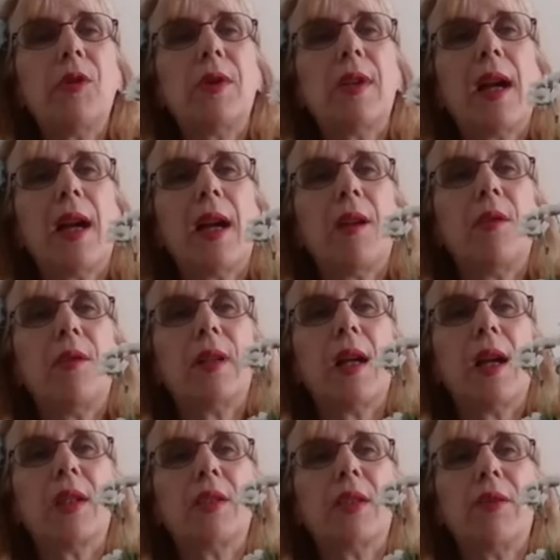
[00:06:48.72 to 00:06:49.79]
you down
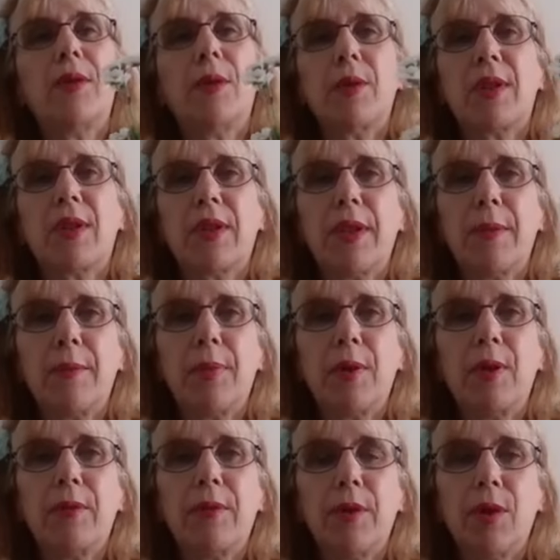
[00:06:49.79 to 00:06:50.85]
and give you a
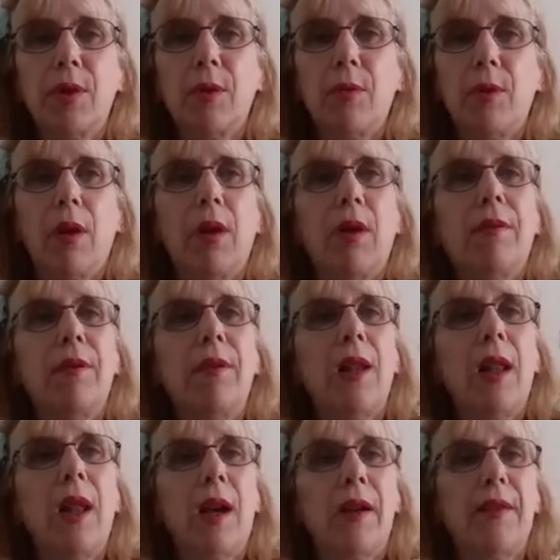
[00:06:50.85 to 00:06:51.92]
simpler view of
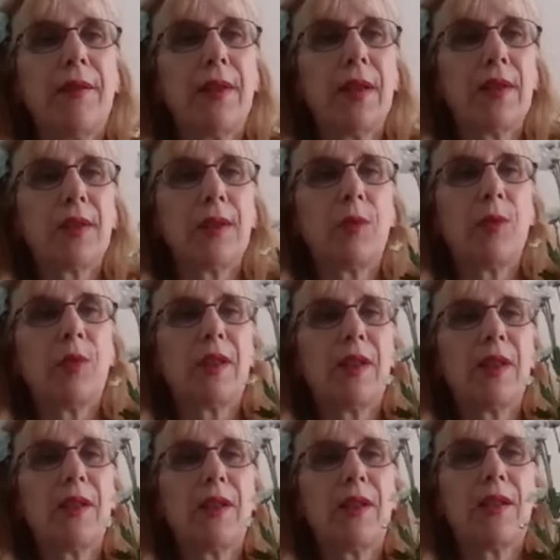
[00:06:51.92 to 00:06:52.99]
life. That's what
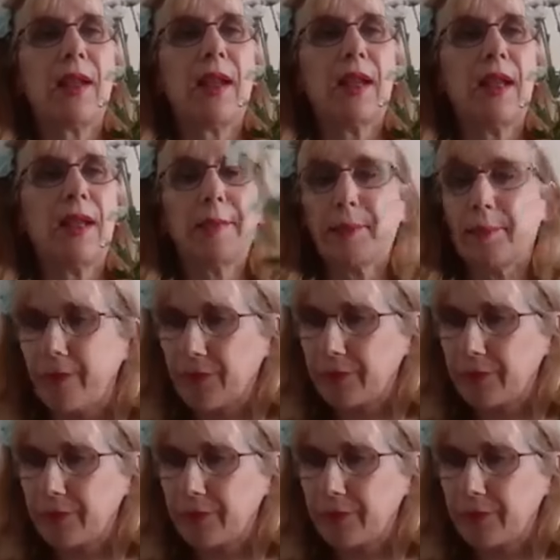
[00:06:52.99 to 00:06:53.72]
he's saying.